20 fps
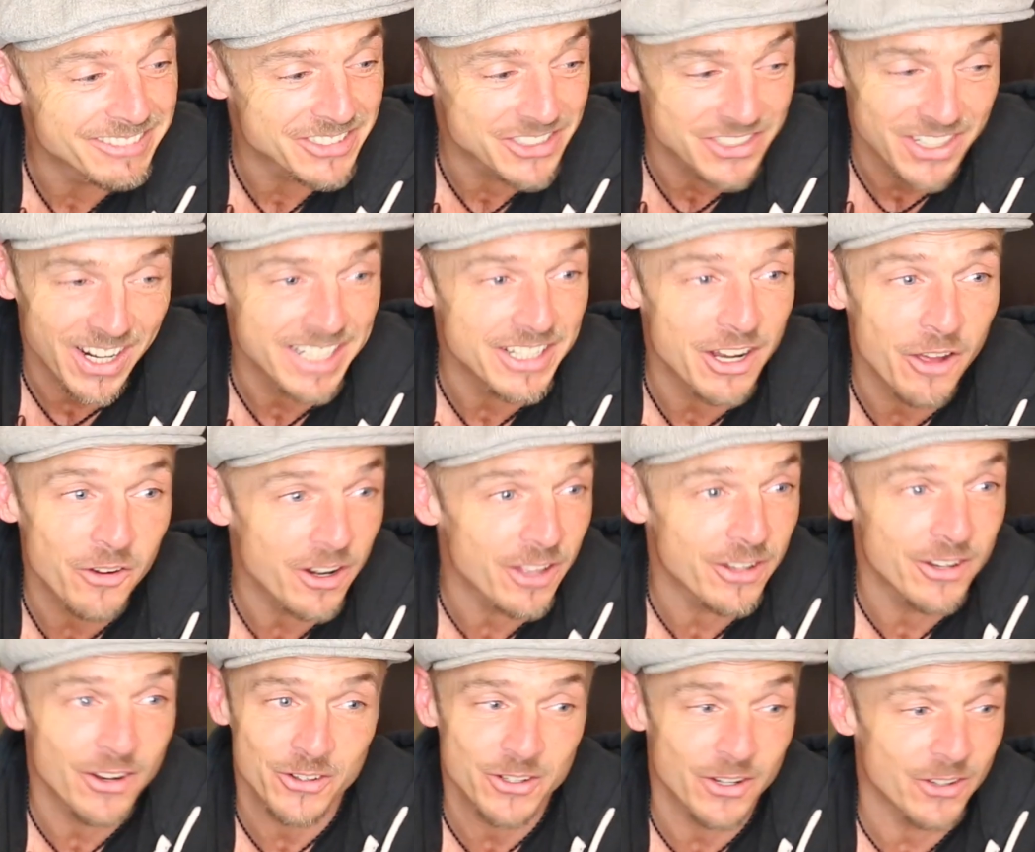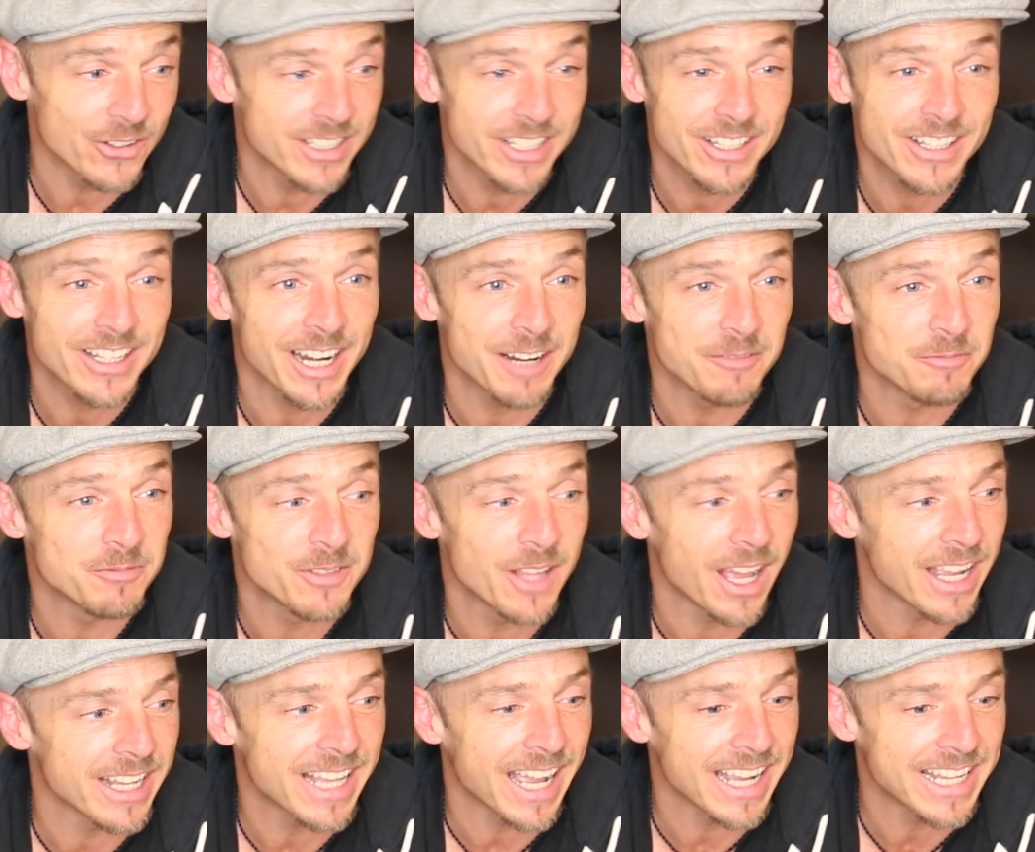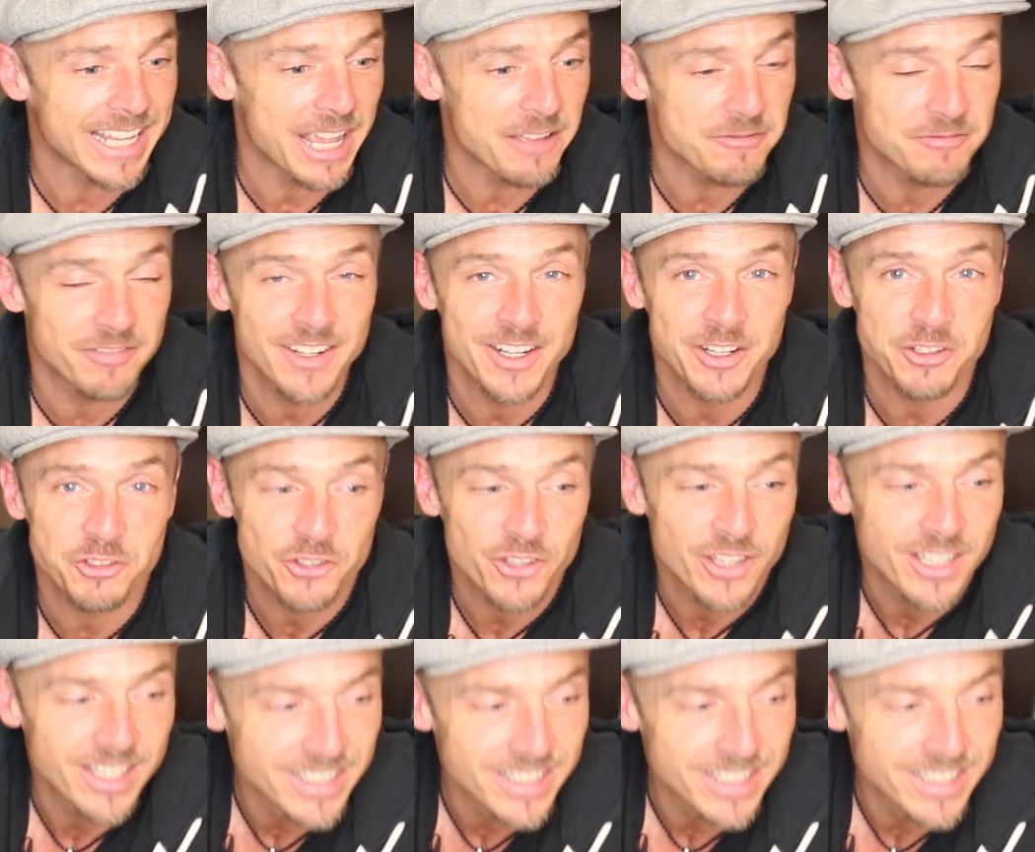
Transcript: Try. No. Don't kill it. I can't finish.